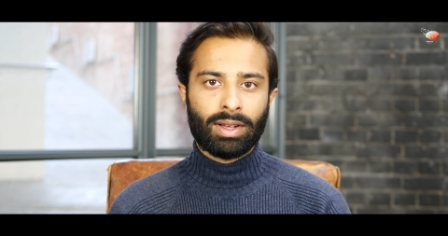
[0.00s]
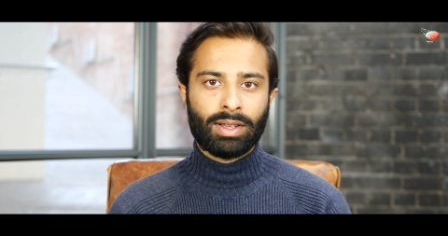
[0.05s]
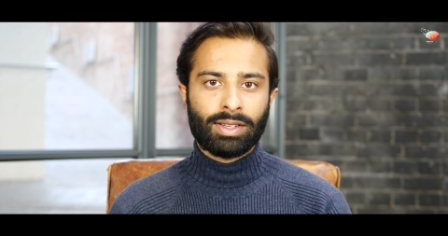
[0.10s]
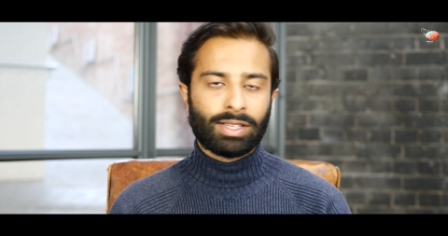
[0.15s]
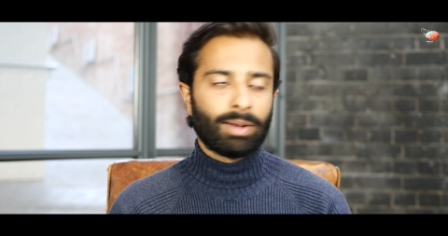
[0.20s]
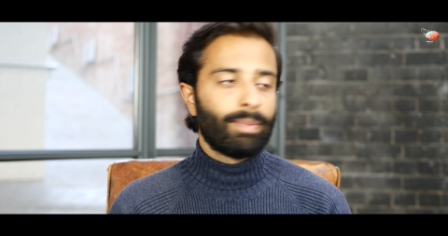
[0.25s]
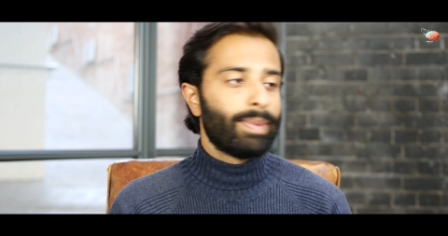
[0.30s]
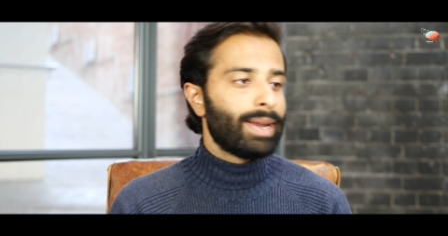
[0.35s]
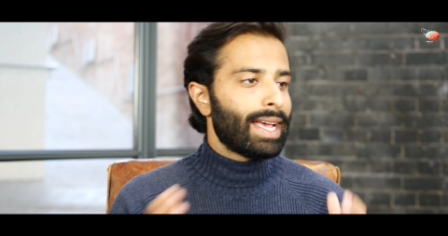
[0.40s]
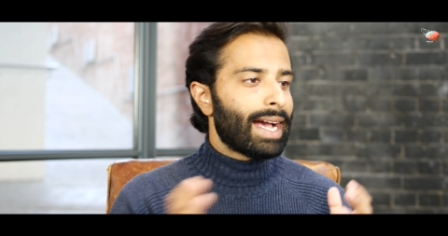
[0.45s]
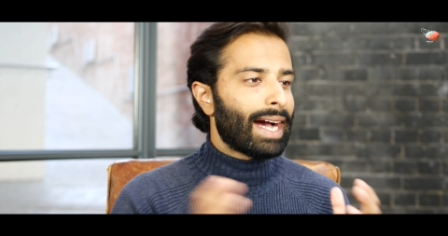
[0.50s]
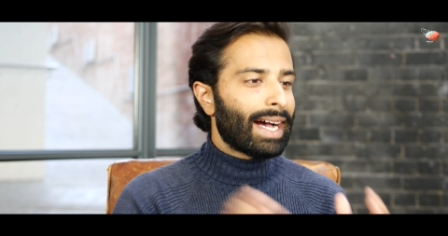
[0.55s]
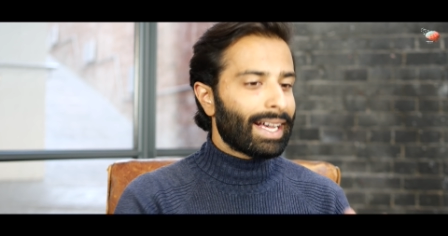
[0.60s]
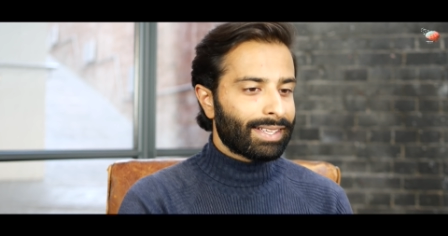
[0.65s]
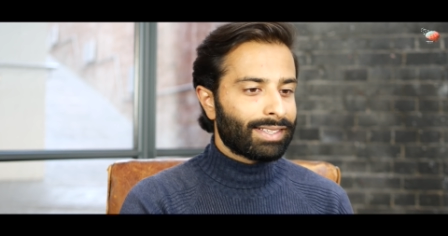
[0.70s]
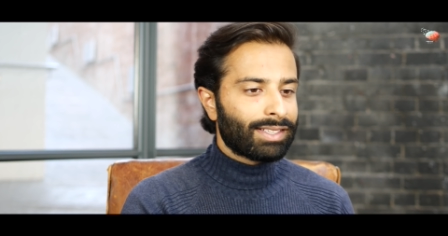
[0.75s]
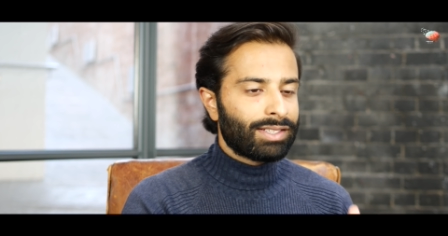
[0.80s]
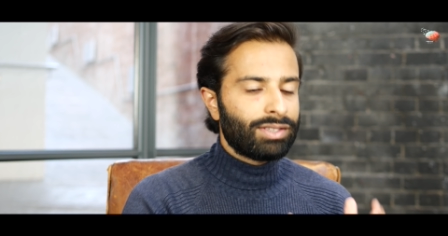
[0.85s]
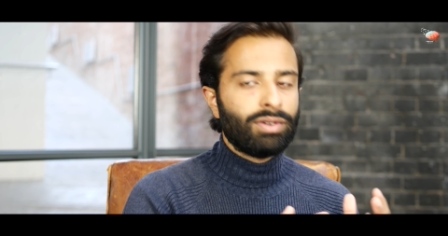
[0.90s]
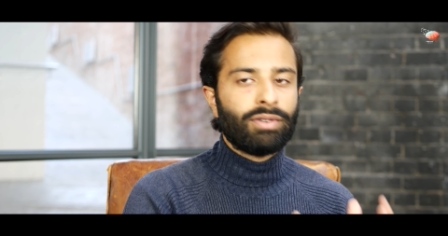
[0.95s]
Somebody
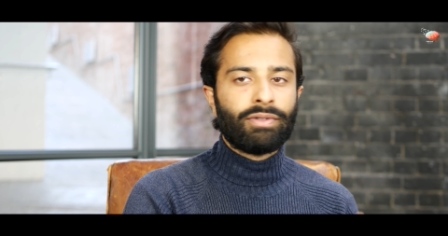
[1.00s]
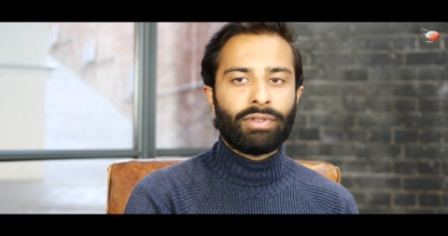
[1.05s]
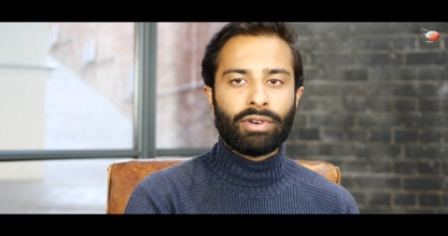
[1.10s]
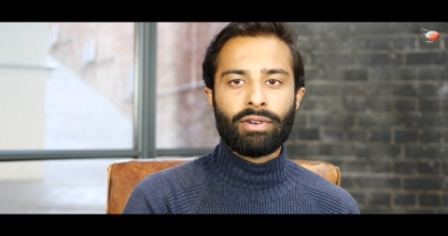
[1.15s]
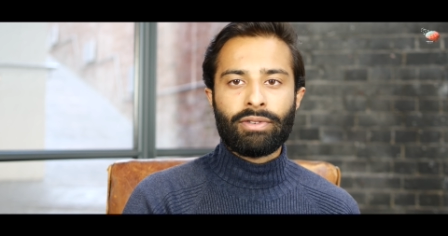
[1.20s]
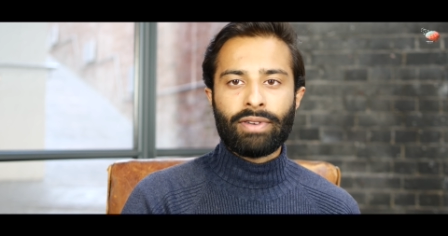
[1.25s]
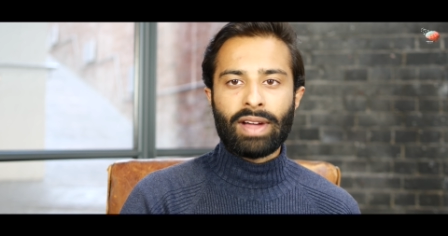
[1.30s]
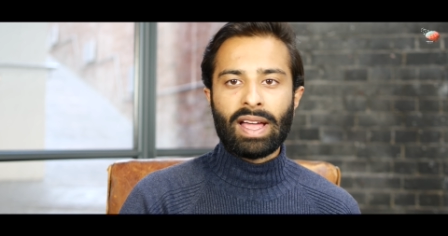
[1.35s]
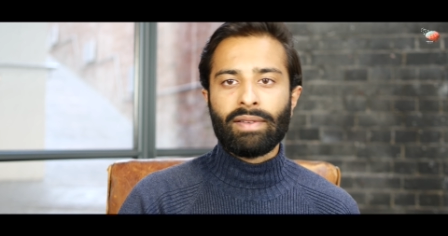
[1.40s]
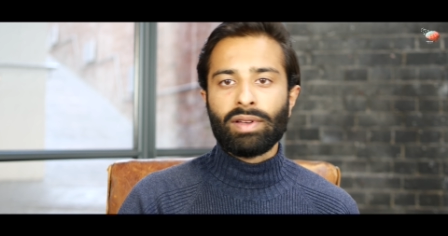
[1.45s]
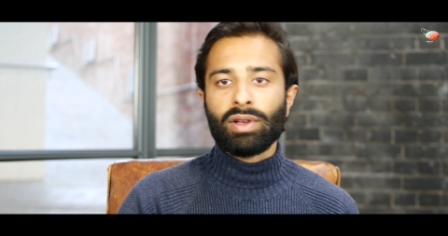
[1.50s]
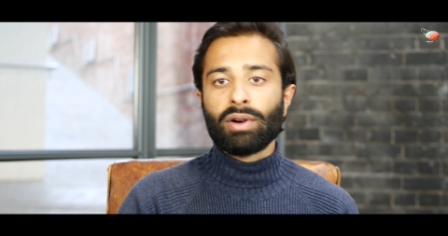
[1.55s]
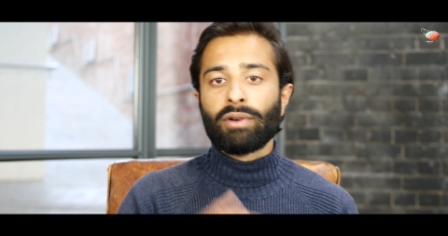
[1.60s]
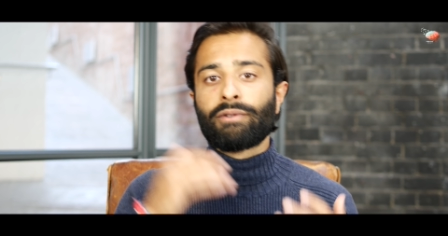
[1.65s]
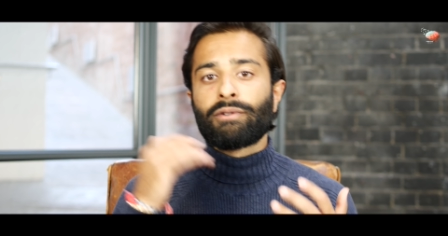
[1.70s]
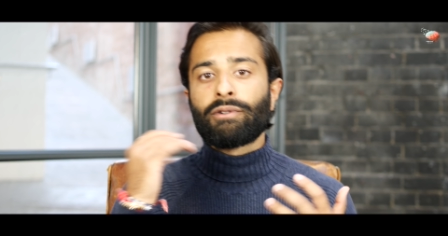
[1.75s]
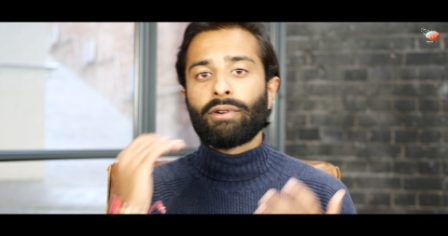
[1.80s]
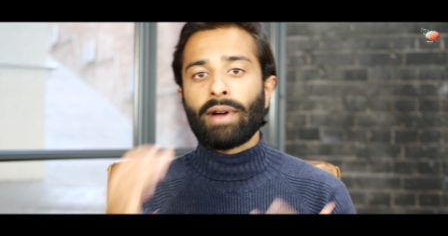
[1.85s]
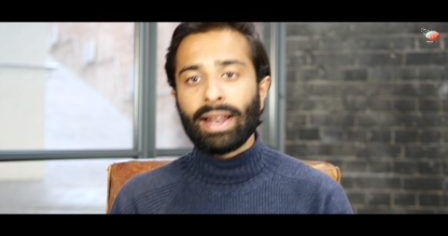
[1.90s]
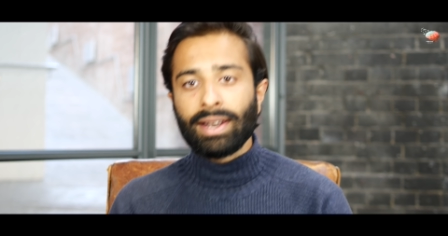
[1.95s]
asks you for a favor, your
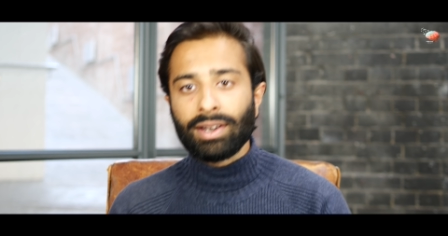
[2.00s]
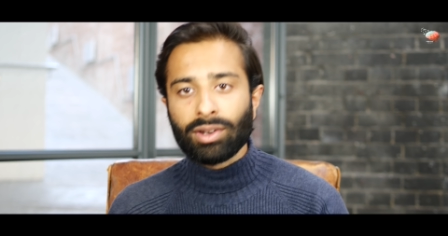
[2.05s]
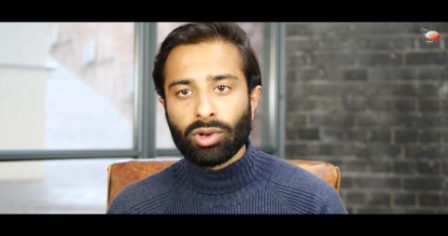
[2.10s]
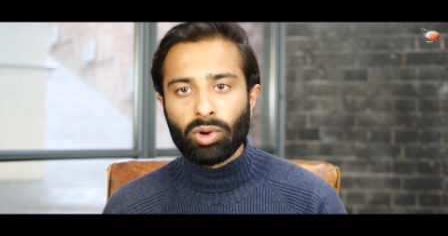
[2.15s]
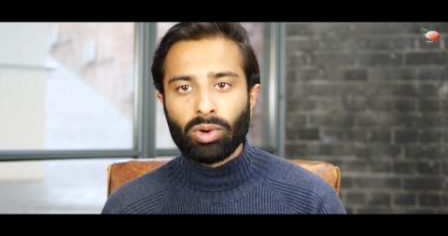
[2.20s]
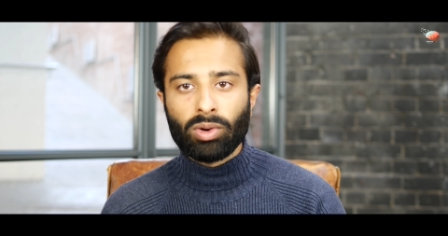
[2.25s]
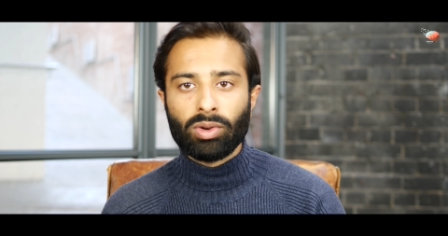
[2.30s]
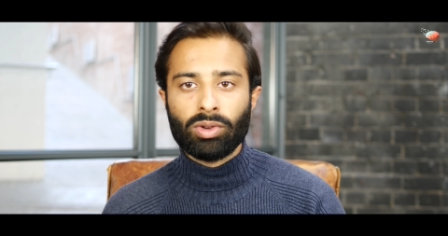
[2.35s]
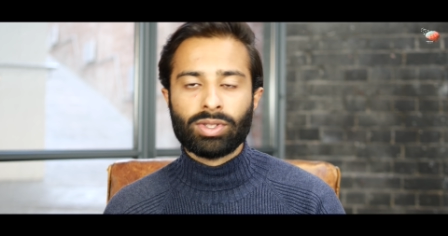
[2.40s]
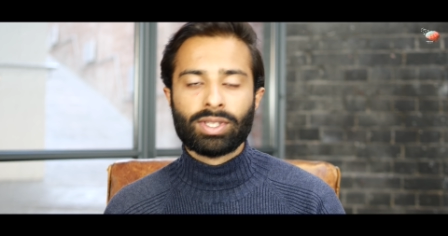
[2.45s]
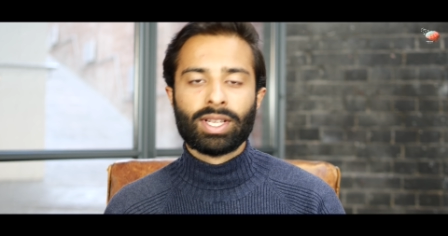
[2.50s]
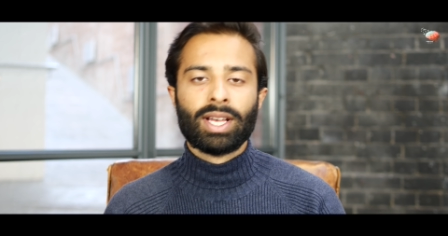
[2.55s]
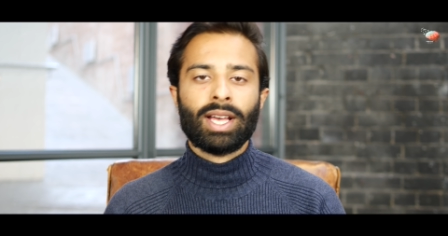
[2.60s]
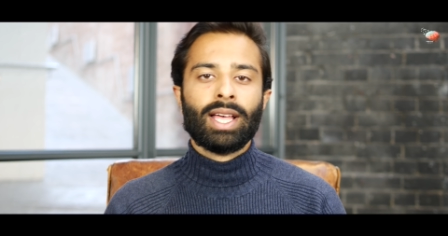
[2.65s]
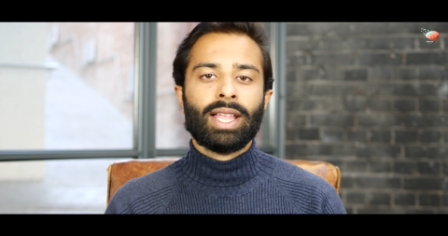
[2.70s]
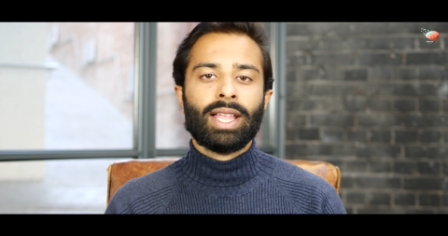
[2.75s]
friend calls,